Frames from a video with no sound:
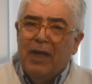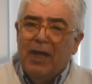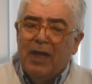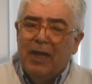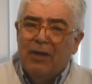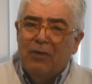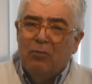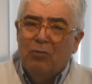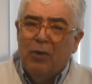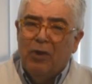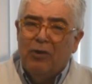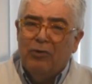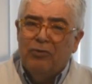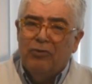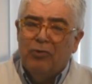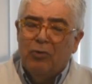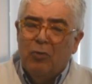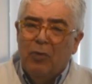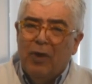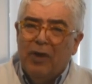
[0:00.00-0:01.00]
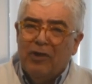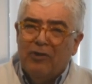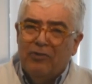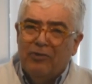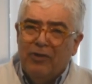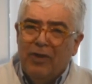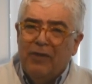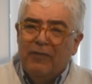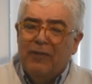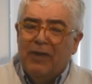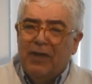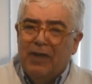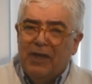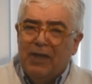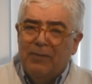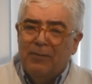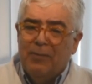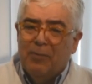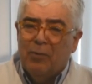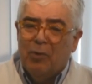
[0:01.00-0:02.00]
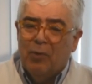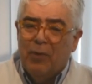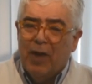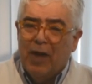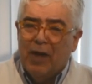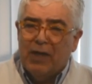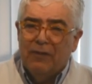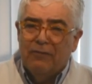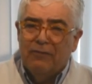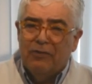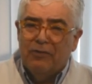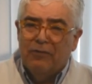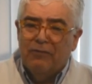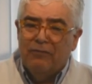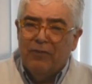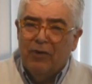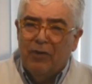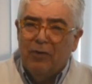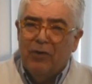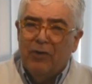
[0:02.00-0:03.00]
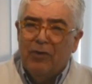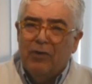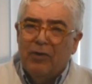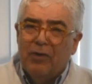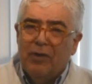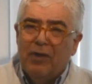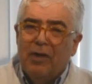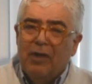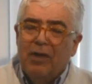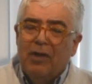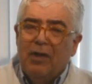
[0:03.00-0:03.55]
and wonders to what extent they need to be proactive, it's a very good,